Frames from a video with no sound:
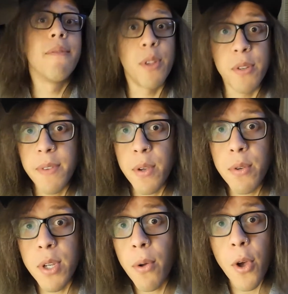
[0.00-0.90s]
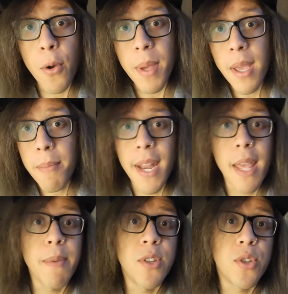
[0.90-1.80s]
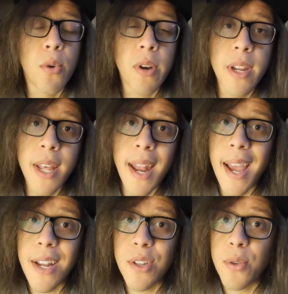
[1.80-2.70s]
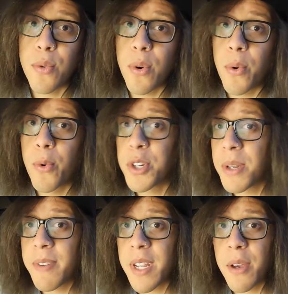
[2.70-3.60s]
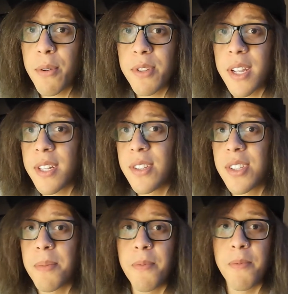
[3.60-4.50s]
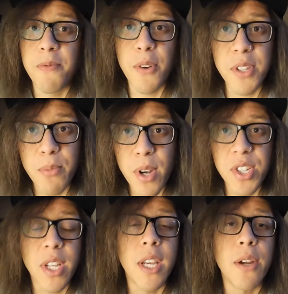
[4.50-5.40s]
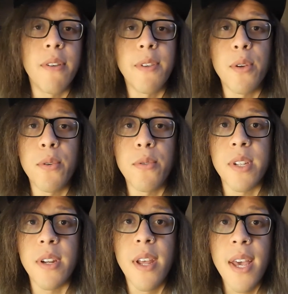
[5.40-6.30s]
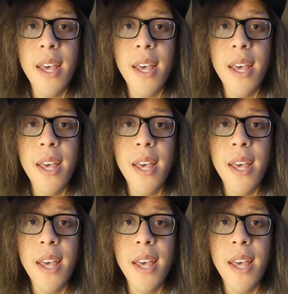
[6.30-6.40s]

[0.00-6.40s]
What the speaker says: For those of you who don't know me, my name is Jordan, and I do worship videos and some first impression gear reviews and